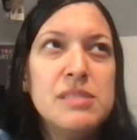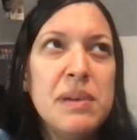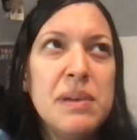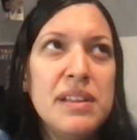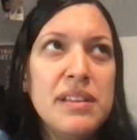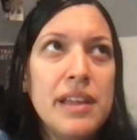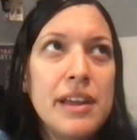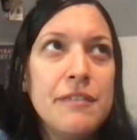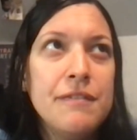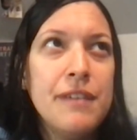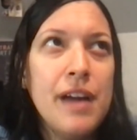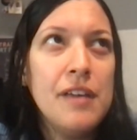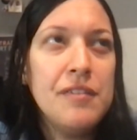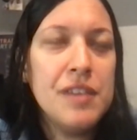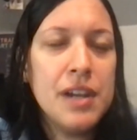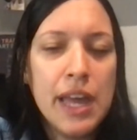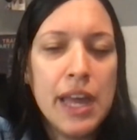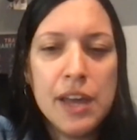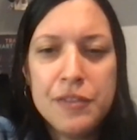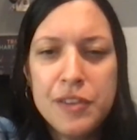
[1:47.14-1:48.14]
been like
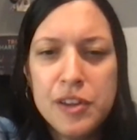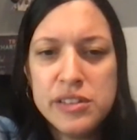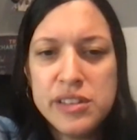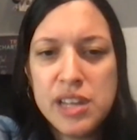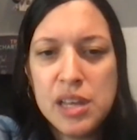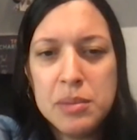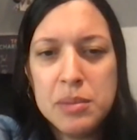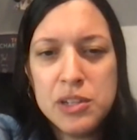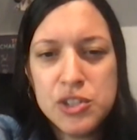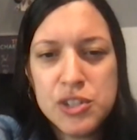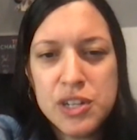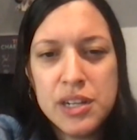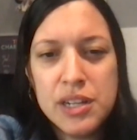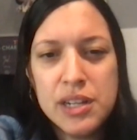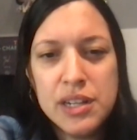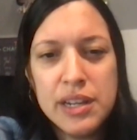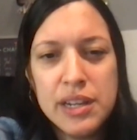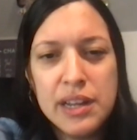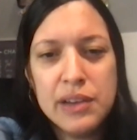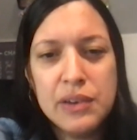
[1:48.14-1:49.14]
5.5 years I've been
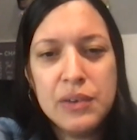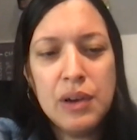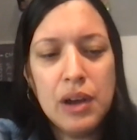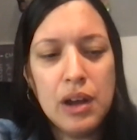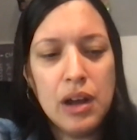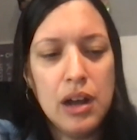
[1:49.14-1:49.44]
trading now.